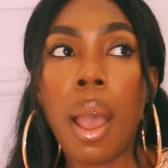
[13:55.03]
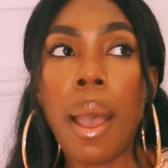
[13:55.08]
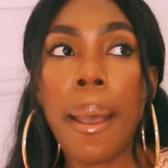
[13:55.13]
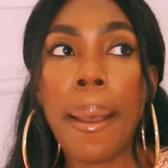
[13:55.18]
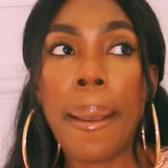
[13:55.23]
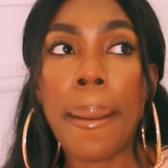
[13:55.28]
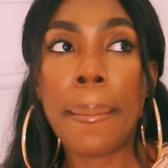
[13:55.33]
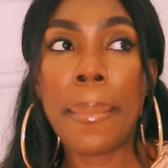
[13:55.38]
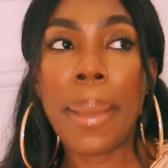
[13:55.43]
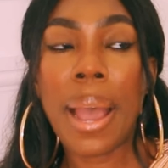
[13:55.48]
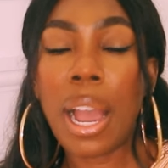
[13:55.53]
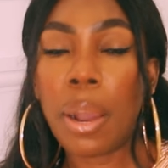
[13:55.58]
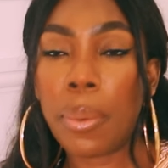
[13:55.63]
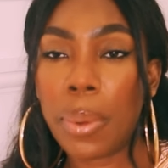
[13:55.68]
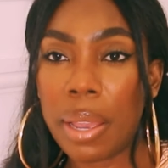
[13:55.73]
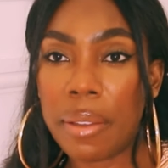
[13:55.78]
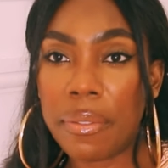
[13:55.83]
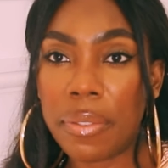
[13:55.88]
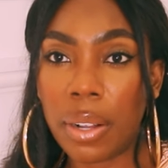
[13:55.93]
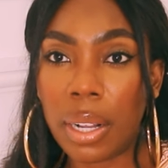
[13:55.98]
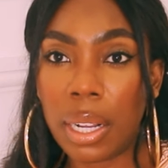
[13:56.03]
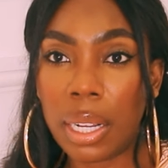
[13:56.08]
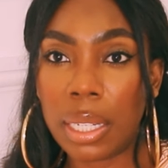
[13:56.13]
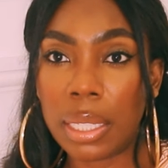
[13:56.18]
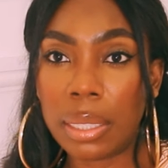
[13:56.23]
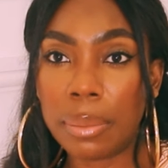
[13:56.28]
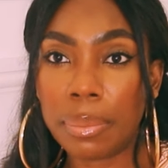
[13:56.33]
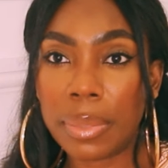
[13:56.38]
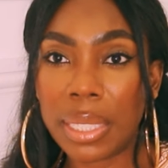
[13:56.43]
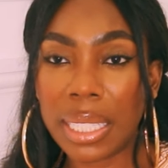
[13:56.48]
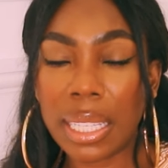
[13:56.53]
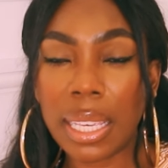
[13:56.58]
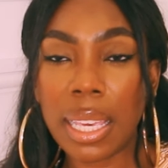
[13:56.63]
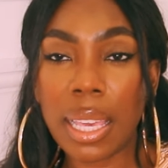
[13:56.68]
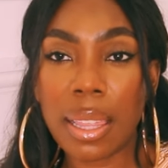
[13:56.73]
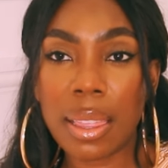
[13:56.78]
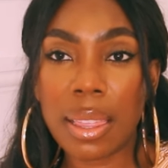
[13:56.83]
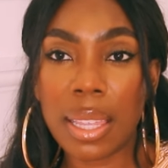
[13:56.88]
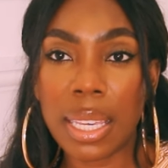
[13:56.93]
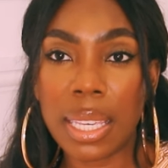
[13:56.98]
Um, however, the
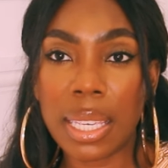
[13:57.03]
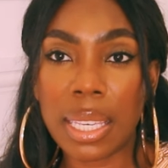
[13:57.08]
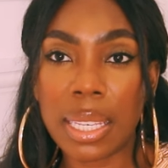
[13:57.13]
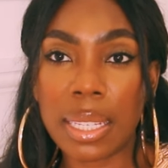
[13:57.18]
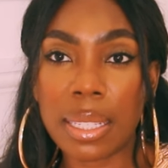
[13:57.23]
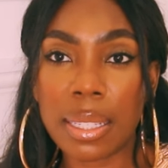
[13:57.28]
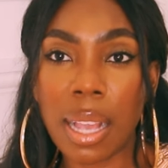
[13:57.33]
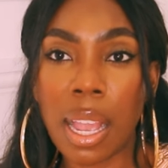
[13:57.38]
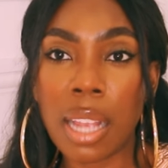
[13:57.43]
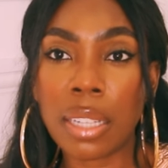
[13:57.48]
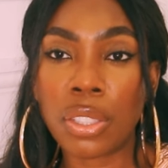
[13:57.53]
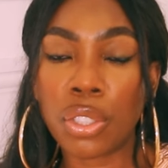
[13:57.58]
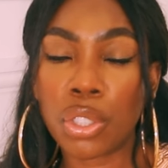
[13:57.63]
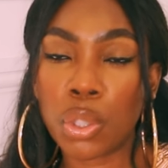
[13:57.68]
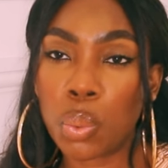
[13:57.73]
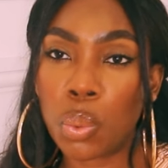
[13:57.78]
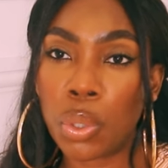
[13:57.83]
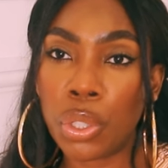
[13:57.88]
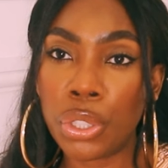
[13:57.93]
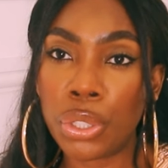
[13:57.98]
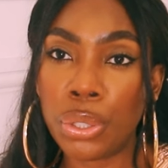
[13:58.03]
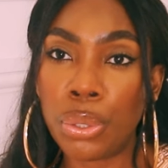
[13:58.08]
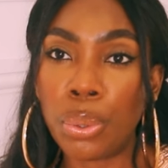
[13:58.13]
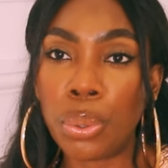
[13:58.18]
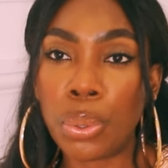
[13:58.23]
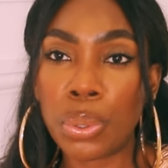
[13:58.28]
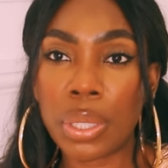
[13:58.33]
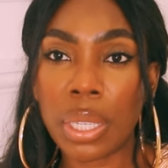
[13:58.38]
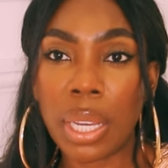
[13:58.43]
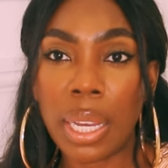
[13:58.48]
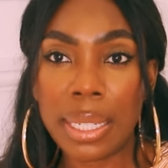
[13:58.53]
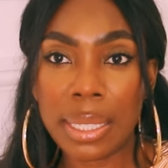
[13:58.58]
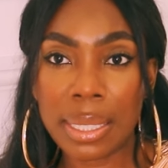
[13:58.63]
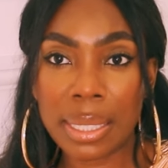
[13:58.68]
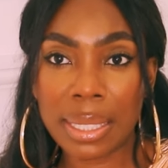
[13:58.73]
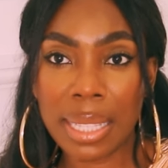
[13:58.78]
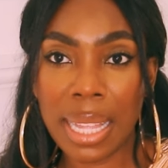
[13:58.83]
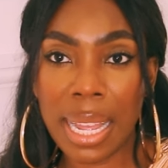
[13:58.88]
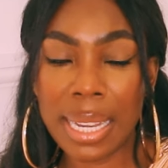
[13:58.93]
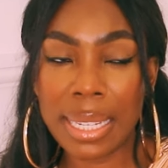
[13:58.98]
key thing is, I just want you all to
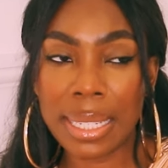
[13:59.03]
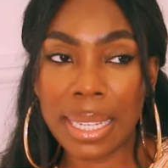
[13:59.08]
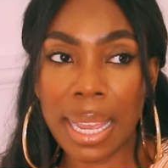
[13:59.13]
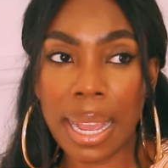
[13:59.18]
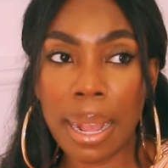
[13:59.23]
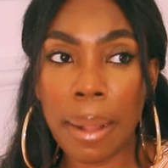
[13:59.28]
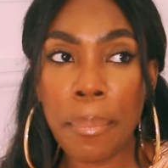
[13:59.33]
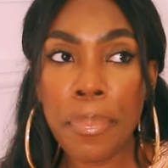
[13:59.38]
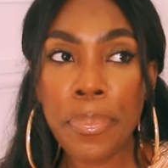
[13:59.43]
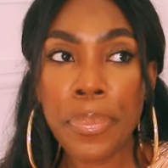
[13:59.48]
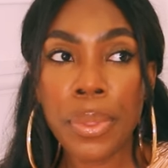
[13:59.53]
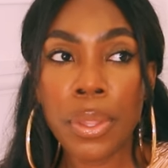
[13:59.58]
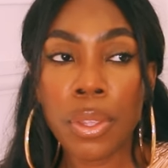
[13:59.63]
understand that